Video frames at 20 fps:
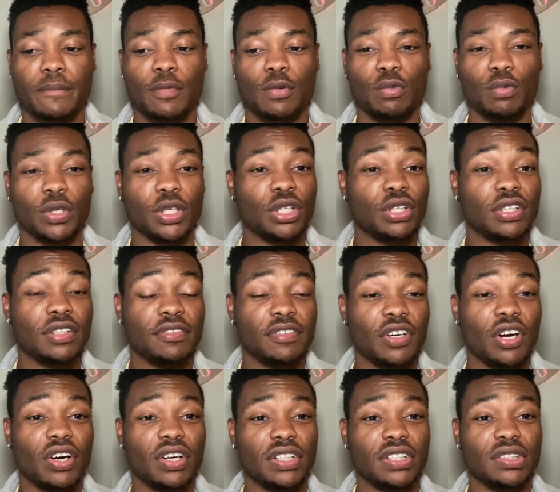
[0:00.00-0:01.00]
we could have
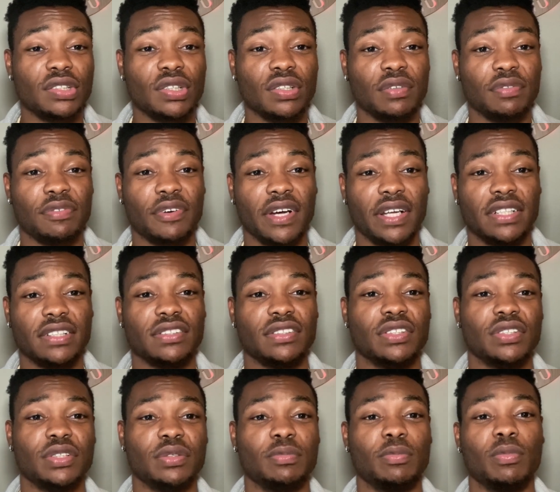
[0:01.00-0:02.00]
gotten to the final
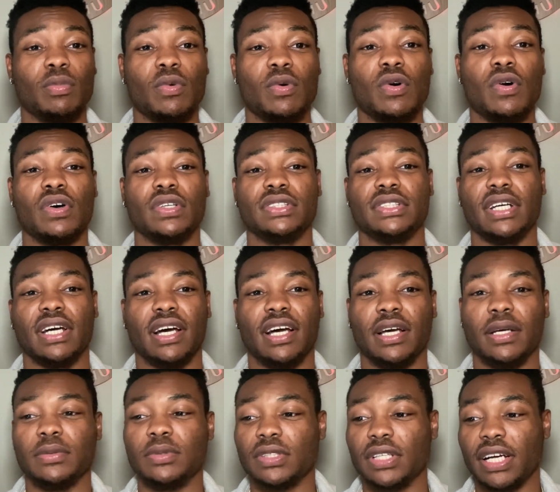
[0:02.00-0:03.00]
third more
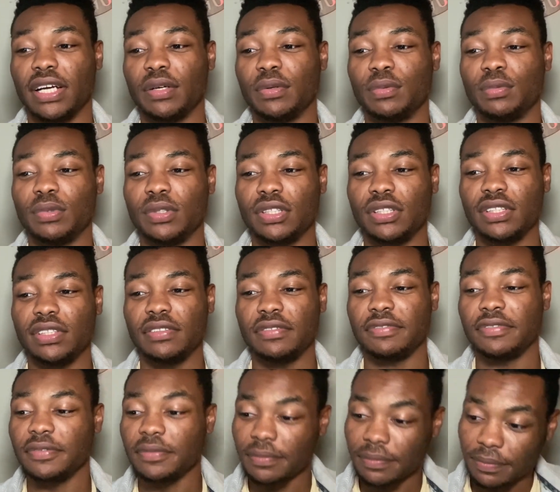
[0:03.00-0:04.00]
times. Like we could